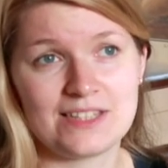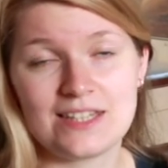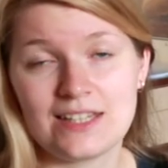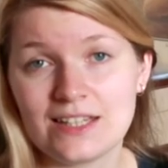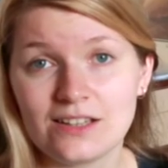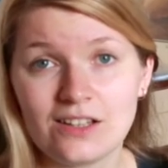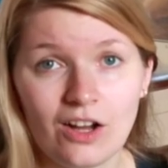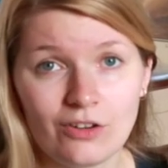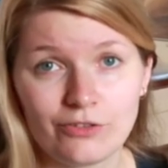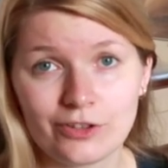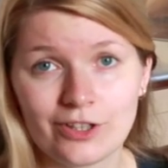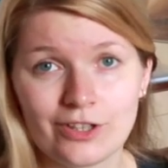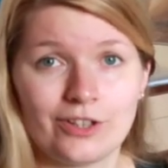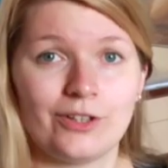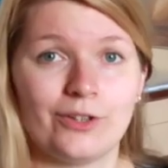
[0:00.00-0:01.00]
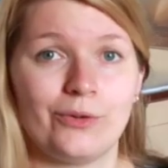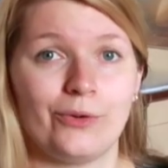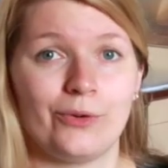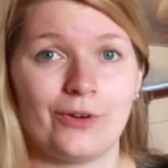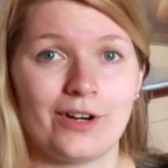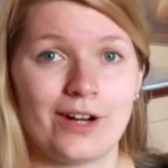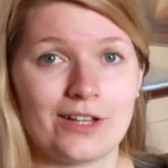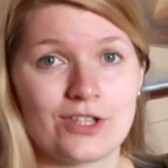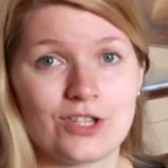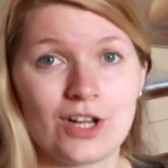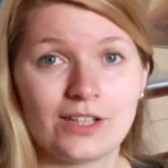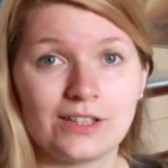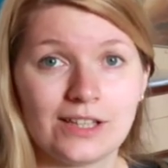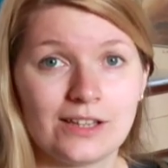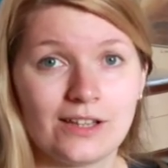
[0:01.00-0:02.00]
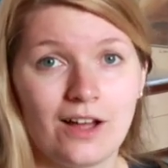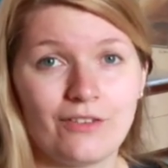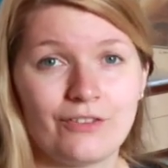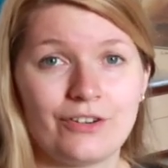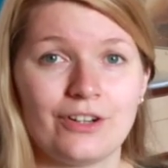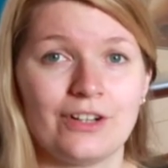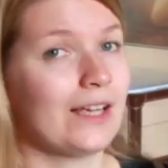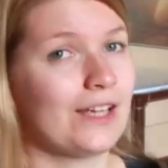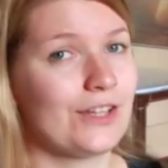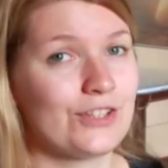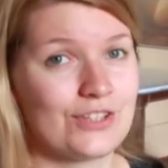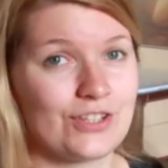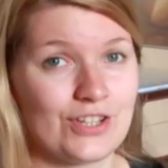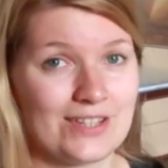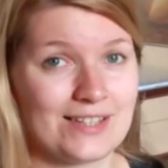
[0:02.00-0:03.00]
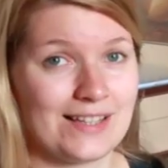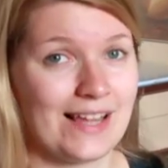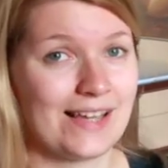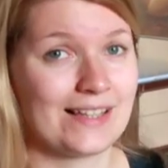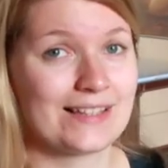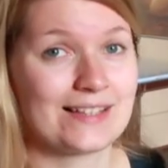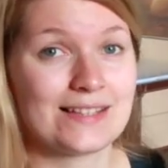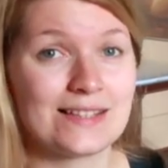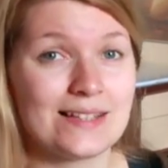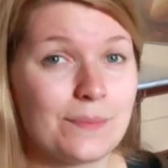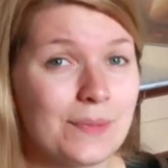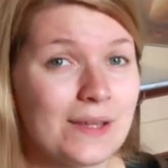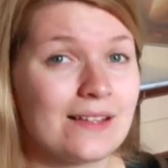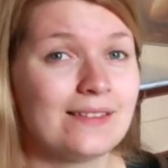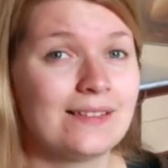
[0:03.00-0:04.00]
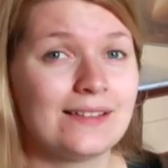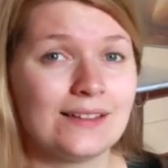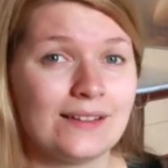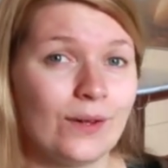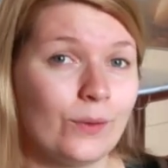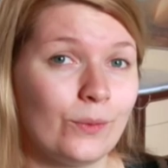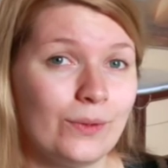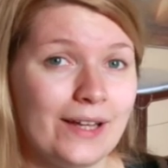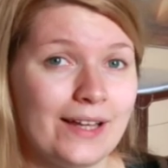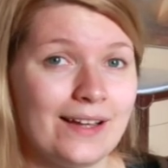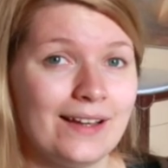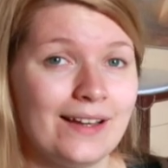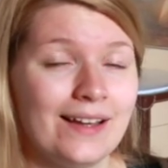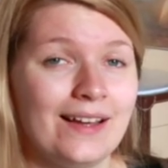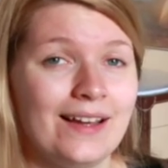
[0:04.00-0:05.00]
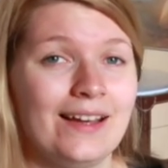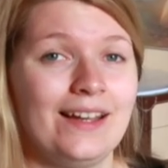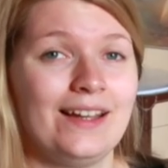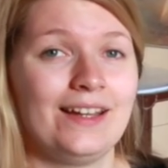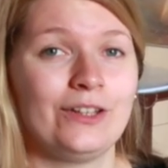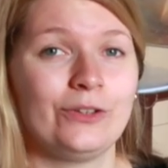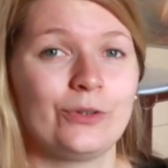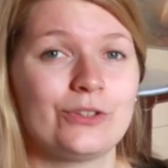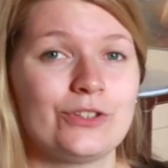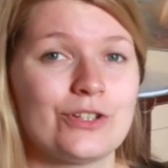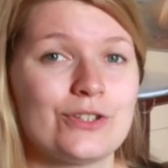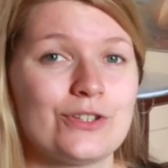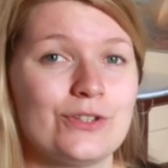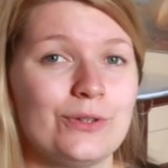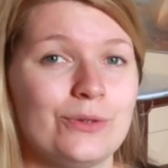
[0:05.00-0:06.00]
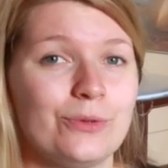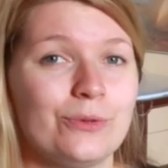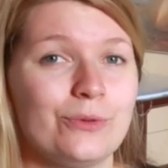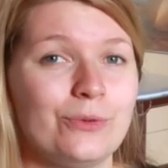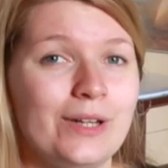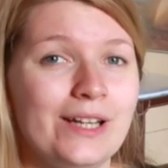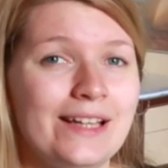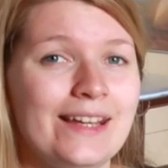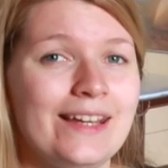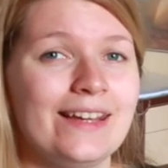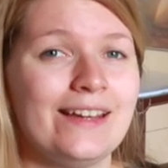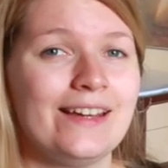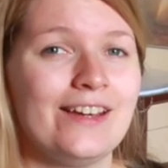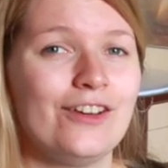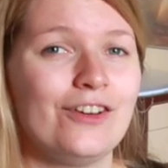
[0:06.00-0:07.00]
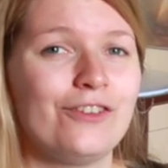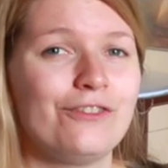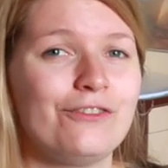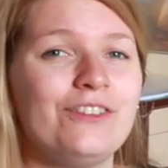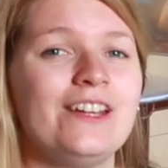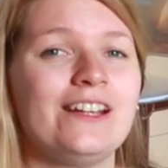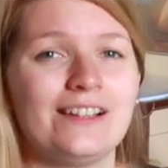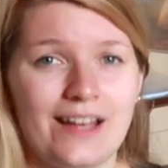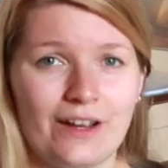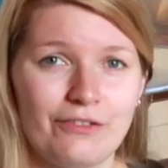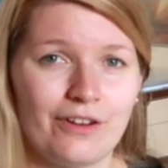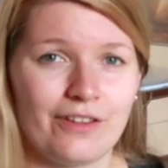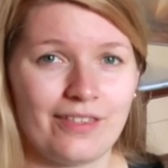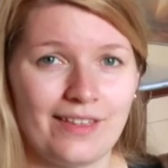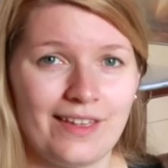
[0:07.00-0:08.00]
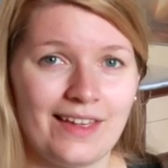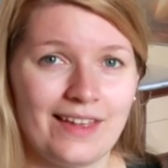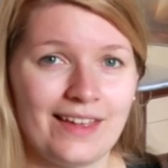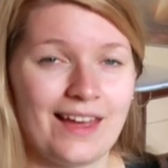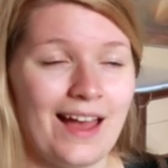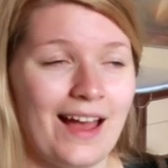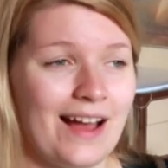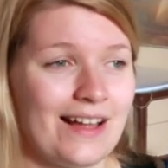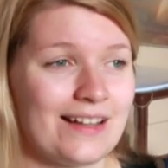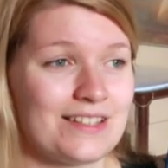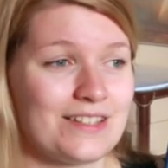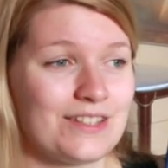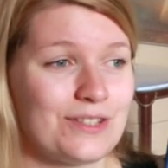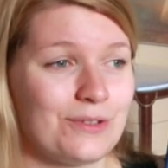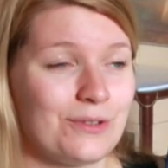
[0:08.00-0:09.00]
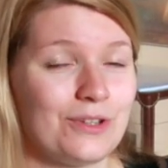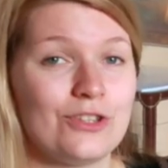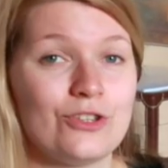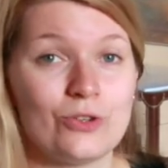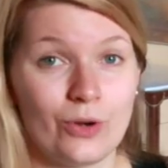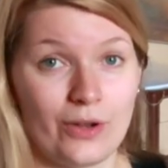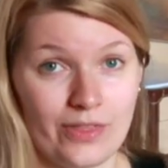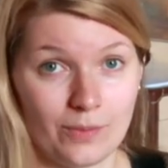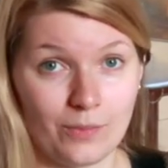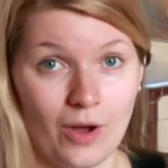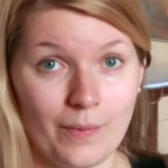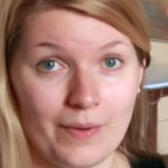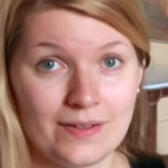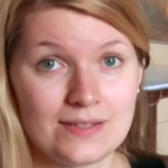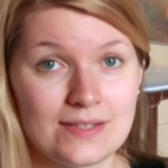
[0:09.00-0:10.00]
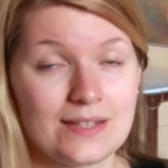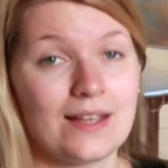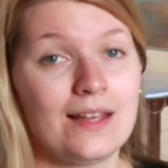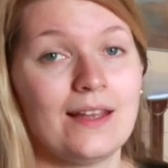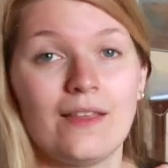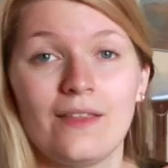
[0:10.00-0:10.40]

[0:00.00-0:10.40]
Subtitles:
tea lover or a chocolate lover, is just like sipping slowly in order to really feel everything and to enjoy the moment.